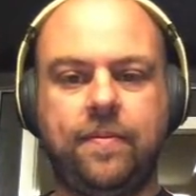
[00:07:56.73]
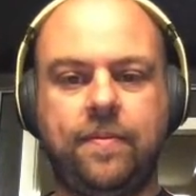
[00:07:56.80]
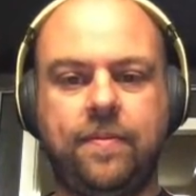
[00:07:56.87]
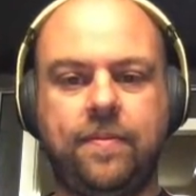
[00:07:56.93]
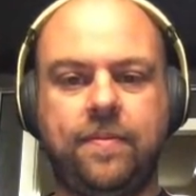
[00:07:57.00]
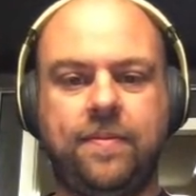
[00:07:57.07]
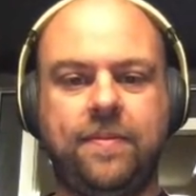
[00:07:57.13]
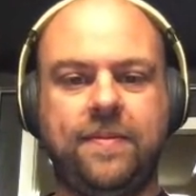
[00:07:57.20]

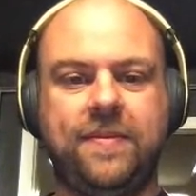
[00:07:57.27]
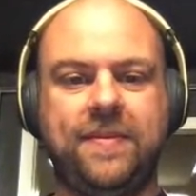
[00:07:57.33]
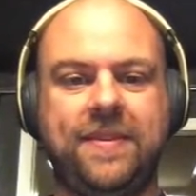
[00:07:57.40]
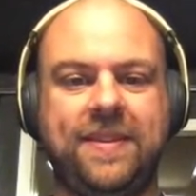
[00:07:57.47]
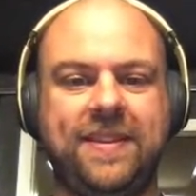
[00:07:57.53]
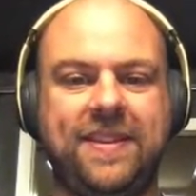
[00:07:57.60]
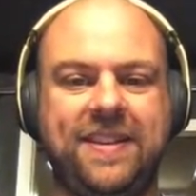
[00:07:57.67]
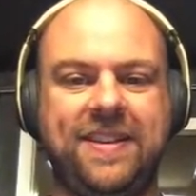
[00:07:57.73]

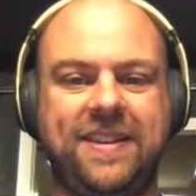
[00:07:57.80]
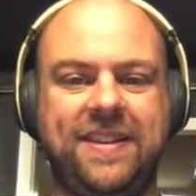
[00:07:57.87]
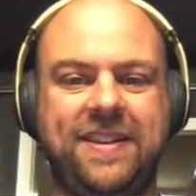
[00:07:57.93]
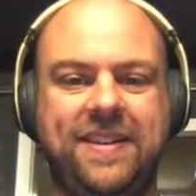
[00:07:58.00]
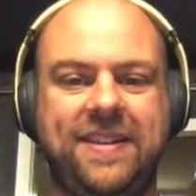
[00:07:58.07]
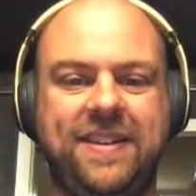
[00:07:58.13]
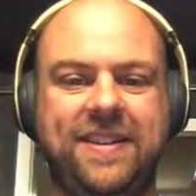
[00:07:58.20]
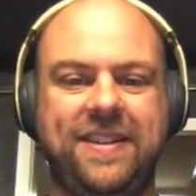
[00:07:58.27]

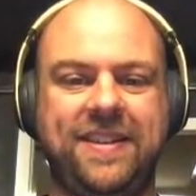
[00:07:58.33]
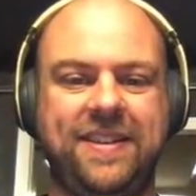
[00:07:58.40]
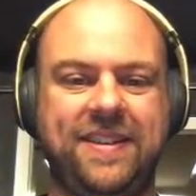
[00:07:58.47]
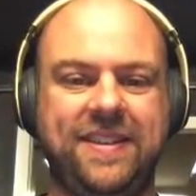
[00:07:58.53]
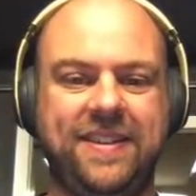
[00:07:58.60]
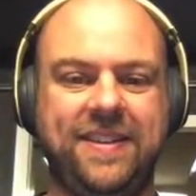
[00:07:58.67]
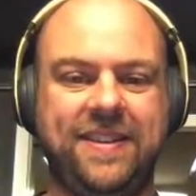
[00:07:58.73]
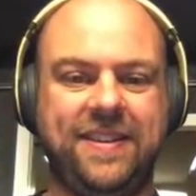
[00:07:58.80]

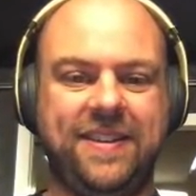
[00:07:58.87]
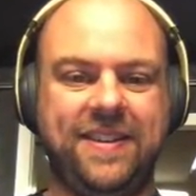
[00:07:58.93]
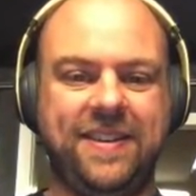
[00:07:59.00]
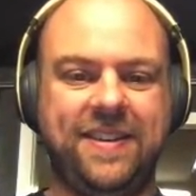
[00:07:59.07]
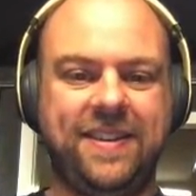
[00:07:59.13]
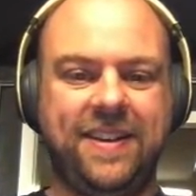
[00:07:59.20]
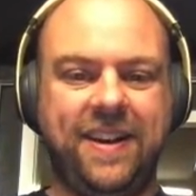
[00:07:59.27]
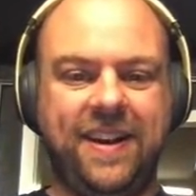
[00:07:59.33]

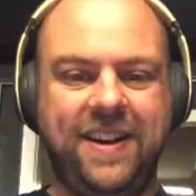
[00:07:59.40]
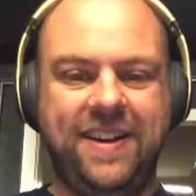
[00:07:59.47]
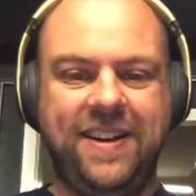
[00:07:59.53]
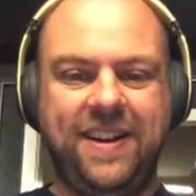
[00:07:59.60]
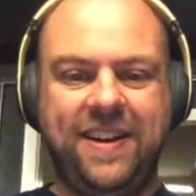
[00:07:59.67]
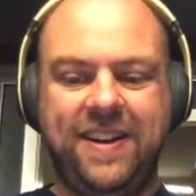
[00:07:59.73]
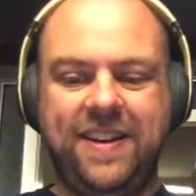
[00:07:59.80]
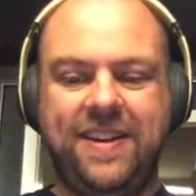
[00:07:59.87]

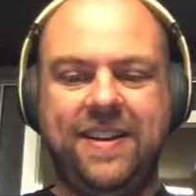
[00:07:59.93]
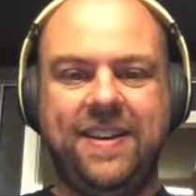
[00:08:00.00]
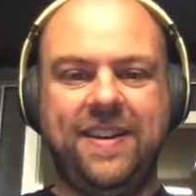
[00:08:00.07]
The person shown says nothing.